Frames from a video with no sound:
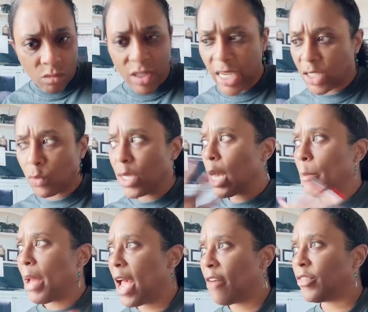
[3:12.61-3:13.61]
Next week I'm
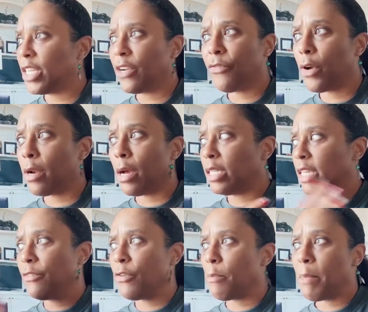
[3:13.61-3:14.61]
going to have a
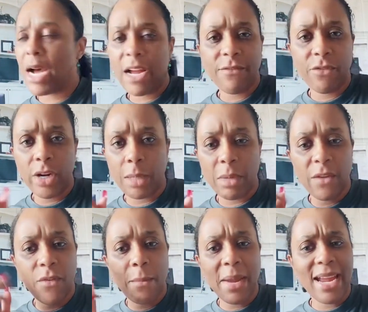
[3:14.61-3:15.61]
different mind frame.
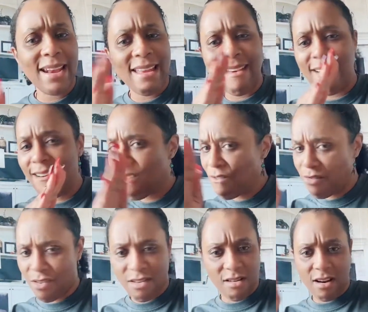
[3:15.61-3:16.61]
If a man
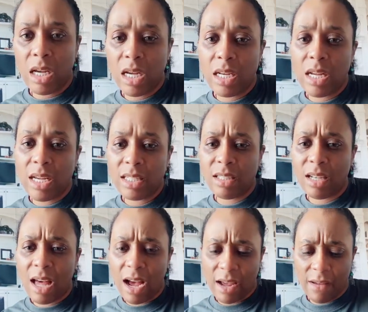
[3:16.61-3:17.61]
ever in his
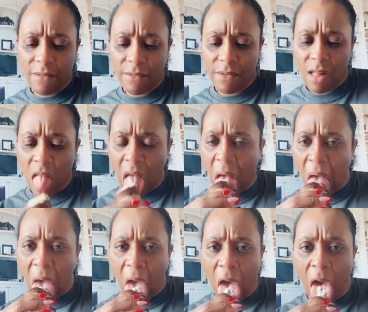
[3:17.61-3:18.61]
life
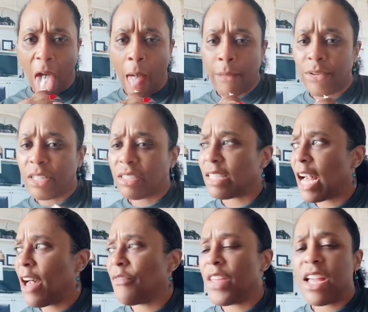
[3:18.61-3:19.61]

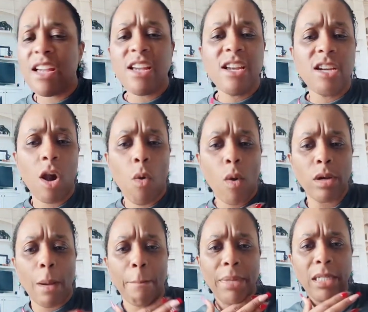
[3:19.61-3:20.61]
decide that he don't
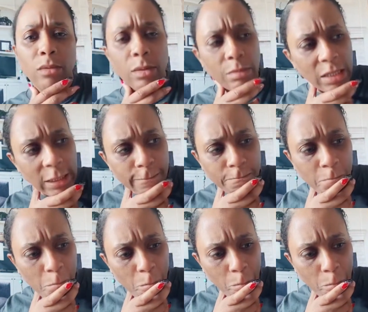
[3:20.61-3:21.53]
want to be with me,